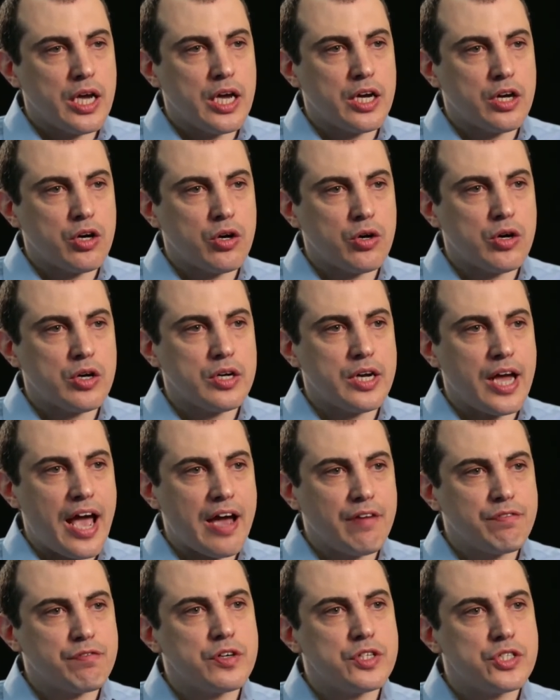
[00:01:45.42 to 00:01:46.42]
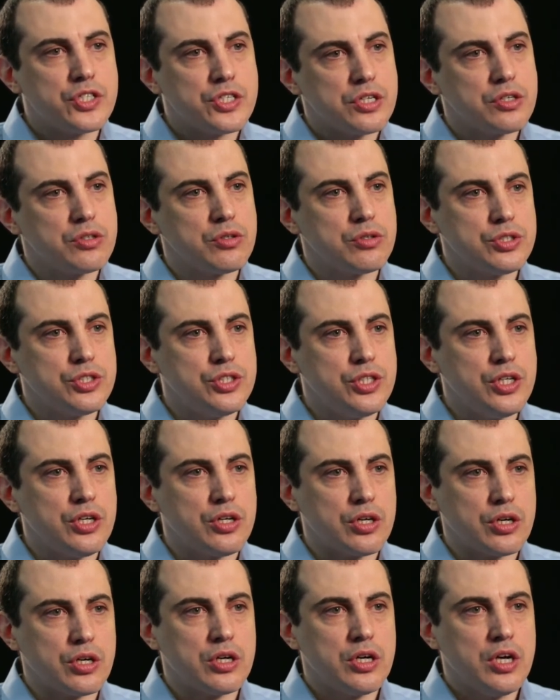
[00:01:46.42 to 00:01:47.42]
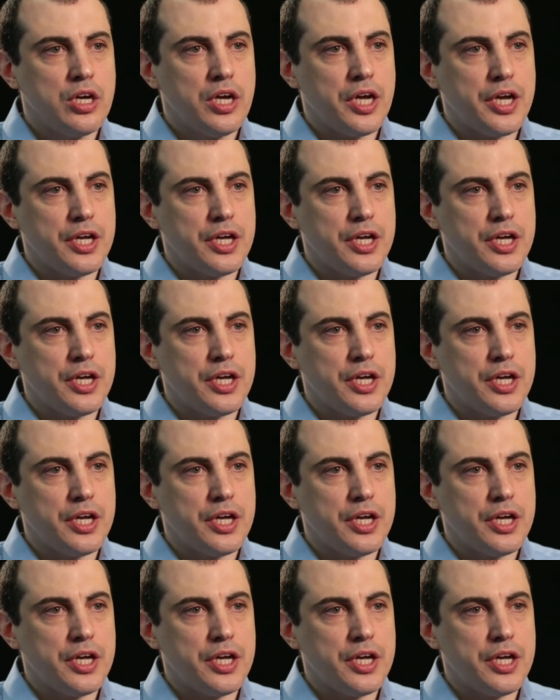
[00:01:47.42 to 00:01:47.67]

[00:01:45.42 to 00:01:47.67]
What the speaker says: incurred every single year